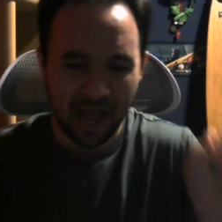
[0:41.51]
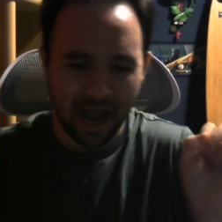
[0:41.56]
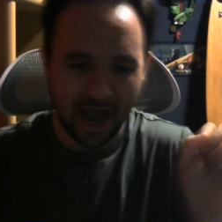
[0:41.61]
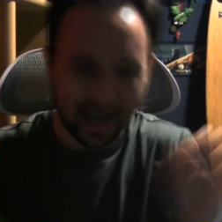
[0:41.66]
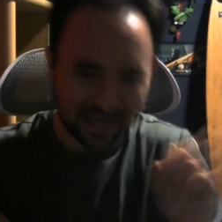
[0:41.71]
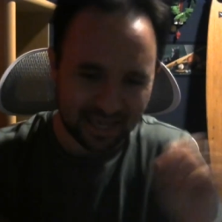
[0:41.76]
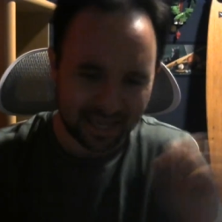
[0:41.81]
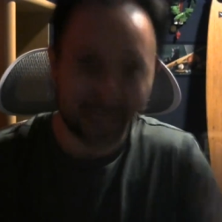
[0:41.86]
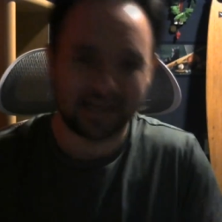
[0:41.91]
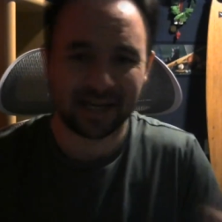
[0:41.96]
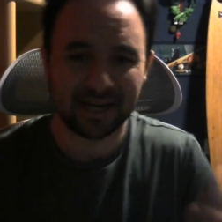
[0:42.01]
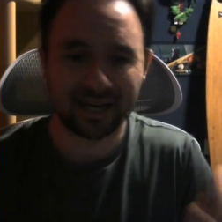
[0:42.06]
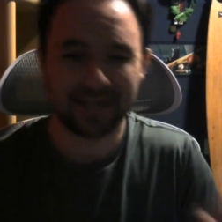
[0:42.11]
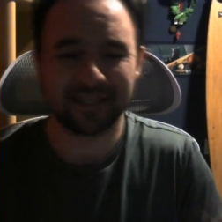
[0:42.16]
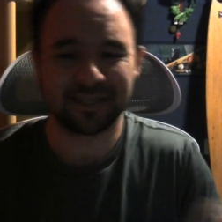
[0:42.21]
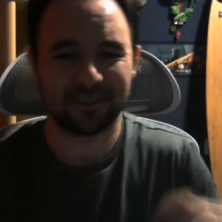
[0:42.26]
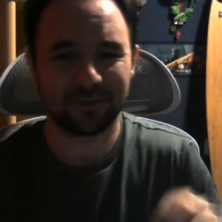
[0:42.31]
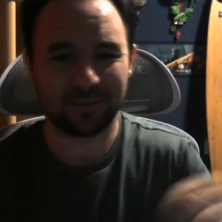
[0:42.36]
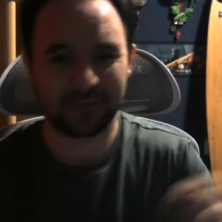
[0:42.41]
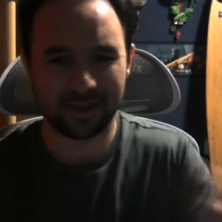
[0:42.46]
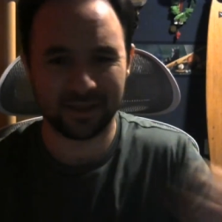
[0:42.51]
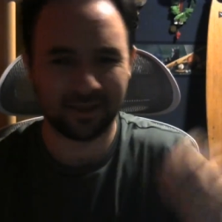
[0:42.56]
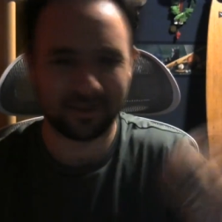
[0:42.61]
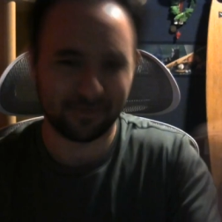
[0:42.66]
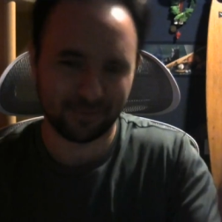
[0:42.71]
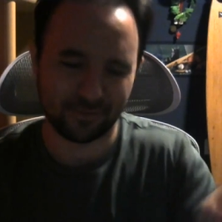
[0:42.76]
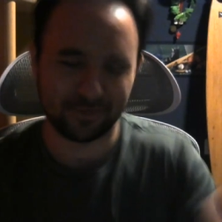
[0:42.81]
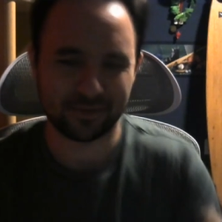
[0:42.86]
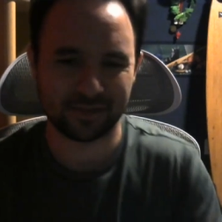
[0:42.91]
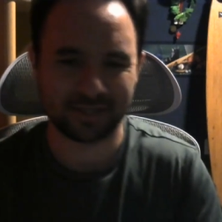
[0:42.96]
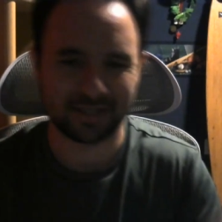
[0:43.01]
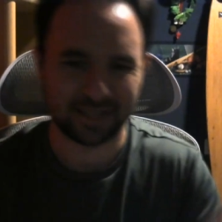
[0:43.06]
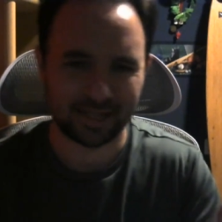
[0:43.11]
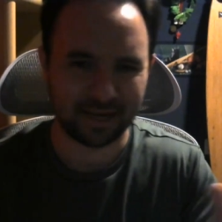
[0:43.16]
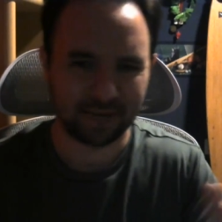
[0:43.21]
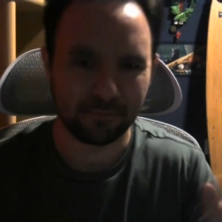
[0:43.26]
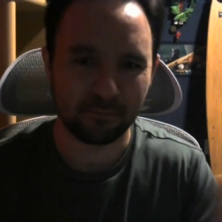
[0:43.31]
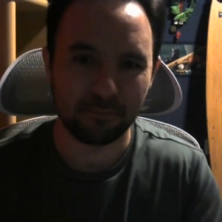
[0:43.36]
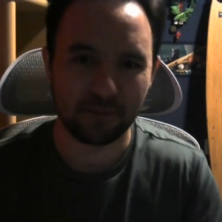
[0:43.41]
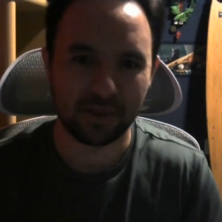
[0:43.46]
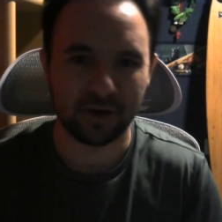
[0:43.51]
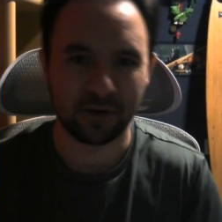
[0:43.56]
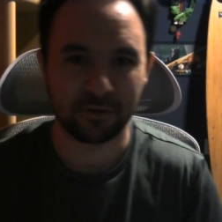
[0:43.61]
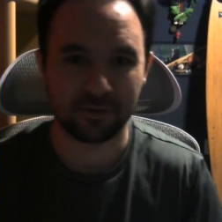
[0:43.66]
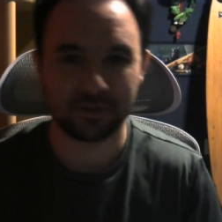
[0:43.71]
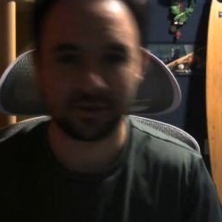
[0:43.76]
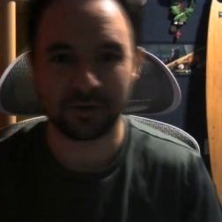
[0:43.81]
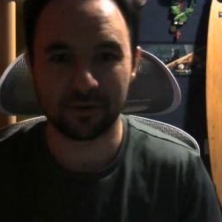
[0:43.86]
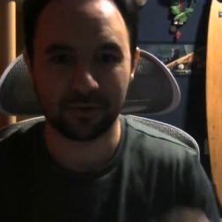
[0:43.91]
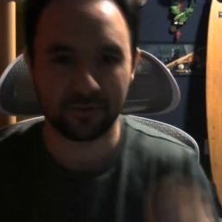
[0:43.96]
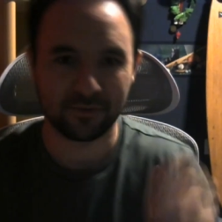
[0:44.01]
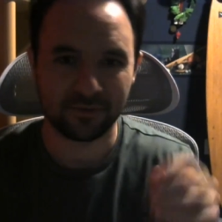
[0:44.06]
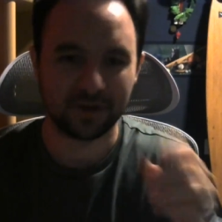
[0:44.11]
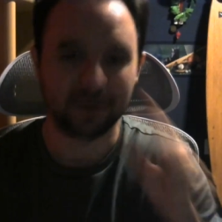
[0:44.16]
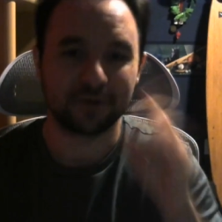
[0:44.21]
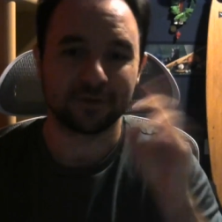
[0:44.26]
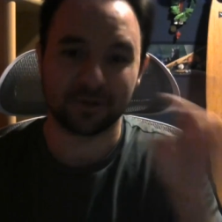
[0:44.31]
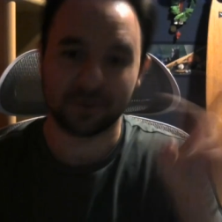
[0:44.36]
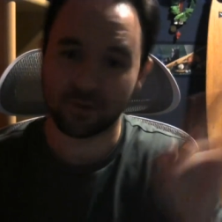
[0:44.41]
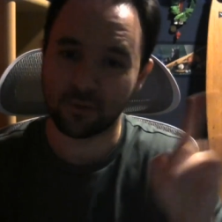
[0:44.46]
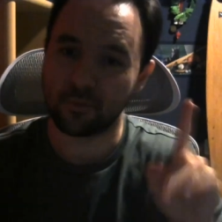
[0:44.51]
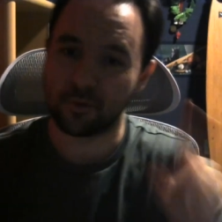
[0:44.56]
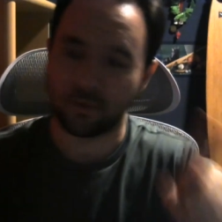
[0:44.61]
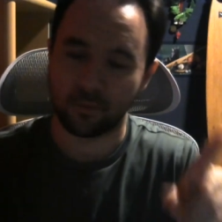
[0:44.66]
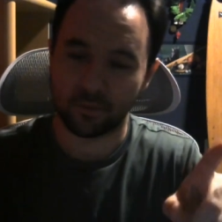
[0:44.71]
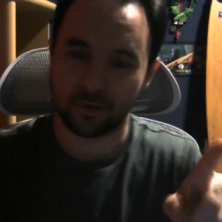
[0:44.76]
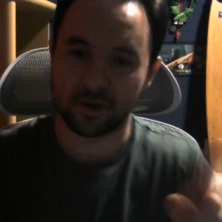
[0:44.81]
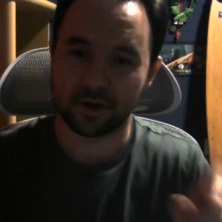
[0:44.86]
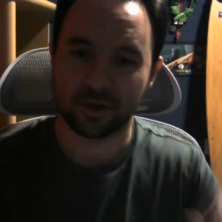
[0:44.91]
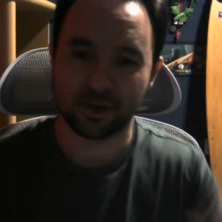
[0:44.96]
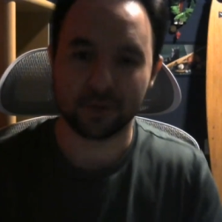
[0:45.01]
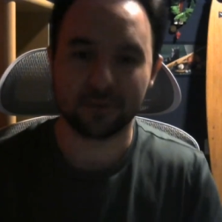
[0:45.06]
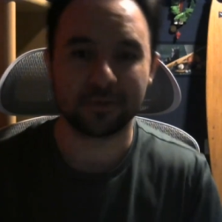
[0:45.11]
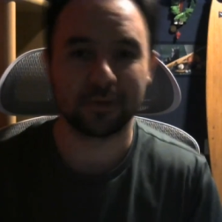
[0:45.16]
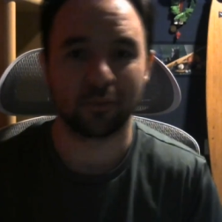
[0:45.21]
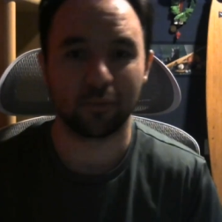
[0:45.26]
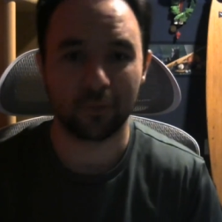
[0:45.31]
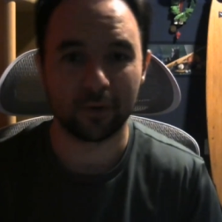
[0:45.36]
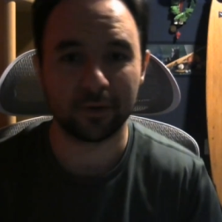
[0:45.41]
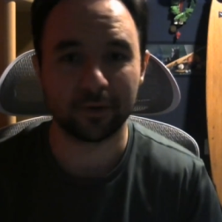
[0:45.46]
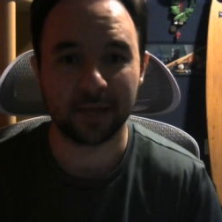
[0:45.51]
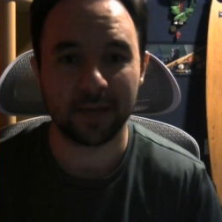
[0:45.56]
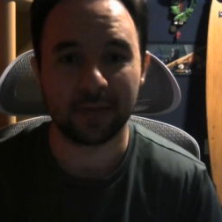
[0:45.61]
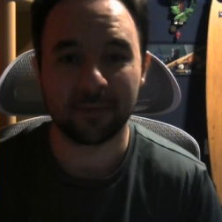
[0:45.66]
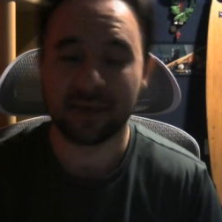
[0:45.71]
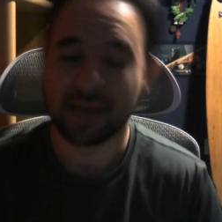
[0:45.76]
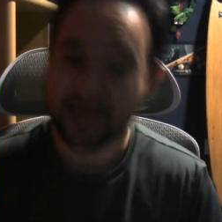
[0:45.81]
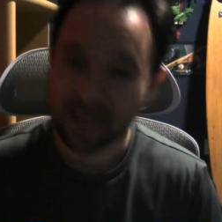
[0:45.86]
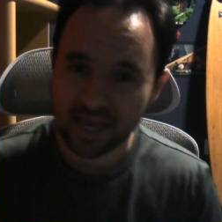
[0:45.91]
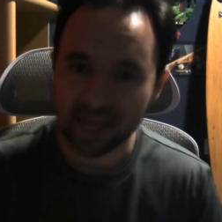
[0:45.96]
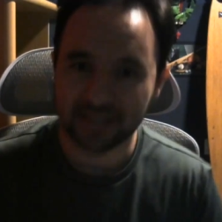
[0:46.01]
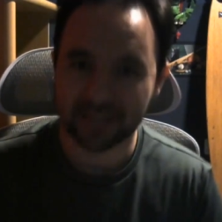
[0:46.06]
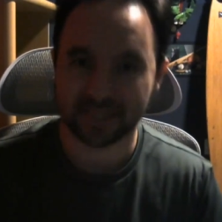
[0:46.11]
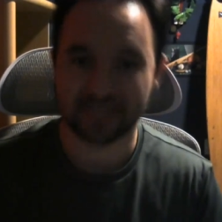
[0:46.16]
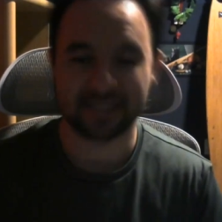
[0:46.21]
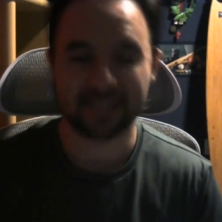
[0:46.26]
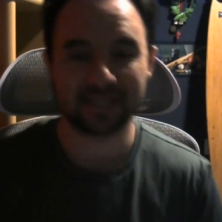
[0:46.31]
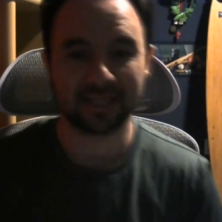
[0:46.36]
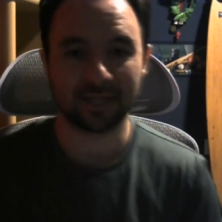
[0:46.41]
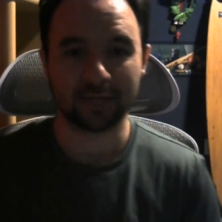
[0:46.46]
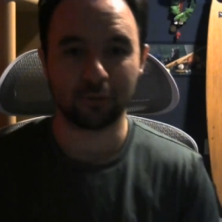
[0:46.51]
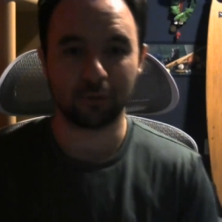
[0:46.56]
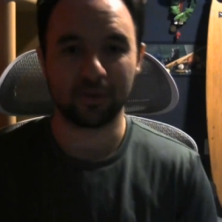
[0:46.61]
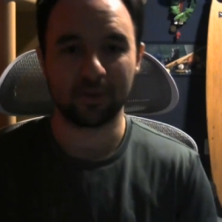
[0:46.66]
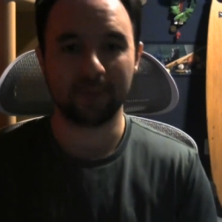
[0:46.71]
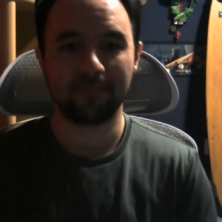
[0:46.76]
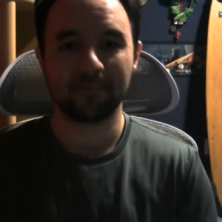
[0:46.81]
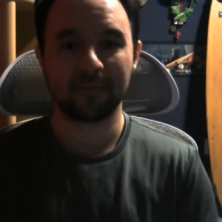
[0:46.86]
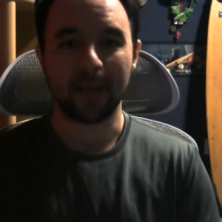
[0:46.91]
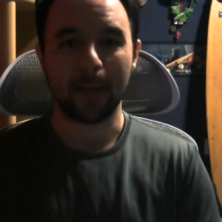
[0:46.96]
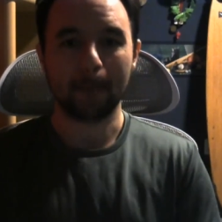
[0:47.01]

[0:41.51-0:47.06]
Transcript: I can't cuss within the first, like, minute or so of the video, so don't worry, we're going to use the real name in just a little bit.